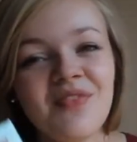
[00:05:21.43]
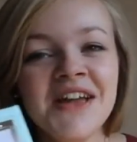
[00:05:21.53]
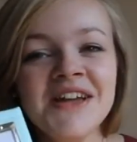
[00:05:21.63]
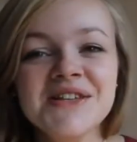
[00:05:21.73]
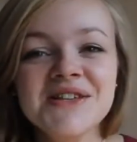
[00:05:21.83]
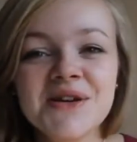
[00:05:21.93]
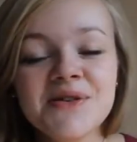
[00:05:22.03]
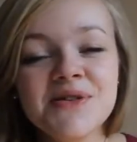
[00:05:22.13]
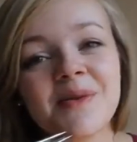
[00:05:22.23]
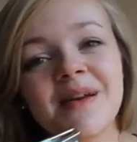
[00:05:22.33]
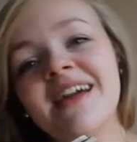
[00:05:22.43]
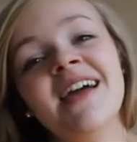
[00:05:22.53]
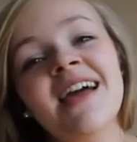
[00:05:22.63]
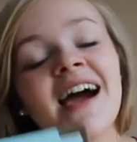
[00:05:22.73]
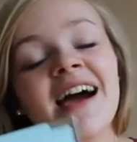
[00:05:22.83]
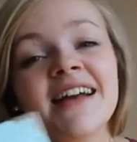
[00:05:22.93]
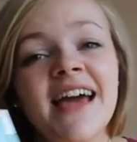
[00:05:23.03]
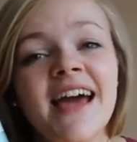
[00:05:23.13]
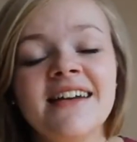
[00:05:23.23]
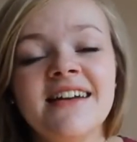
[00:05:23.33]
It's so sweet, and
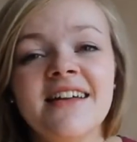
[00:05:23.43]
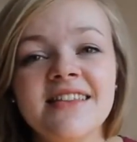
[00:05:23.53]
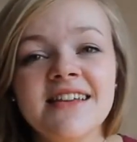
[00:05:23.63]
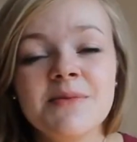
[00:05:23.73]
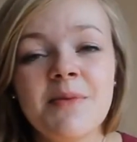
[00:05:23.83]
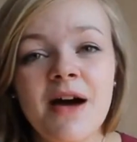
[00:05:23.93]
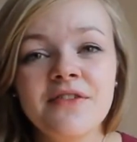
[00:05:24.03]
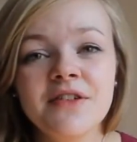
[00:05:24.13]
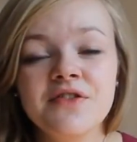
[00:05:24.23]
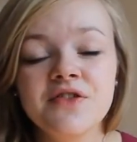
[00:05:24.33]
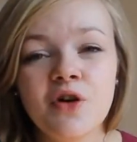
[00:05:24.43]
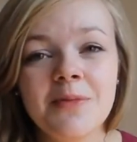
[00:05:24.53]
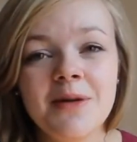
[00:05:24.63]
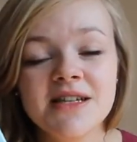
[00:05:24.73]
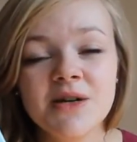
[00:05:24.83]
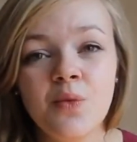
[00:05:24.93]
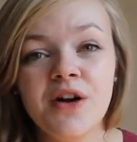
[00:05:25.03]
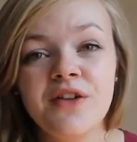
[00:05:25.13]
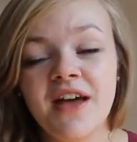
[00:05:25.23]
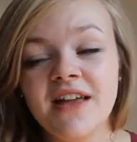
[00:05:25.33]
again, these are perfect for documenting one
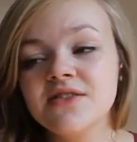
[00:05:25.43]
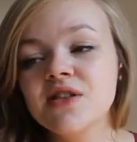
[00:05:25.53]
event.